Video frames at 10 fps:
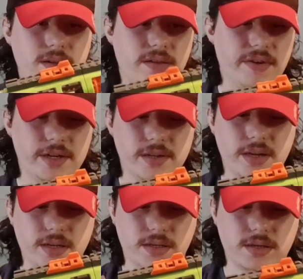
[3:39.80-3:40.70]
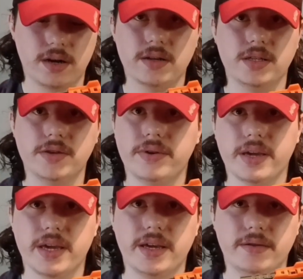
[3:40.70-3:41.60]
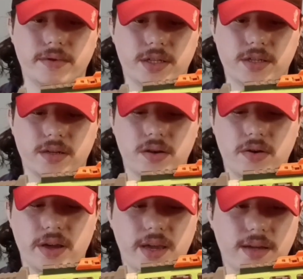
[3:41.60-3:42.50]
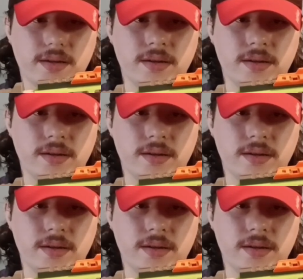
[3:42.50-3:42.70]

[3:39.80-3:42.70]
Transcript: eventually it started doing it, which is annoying.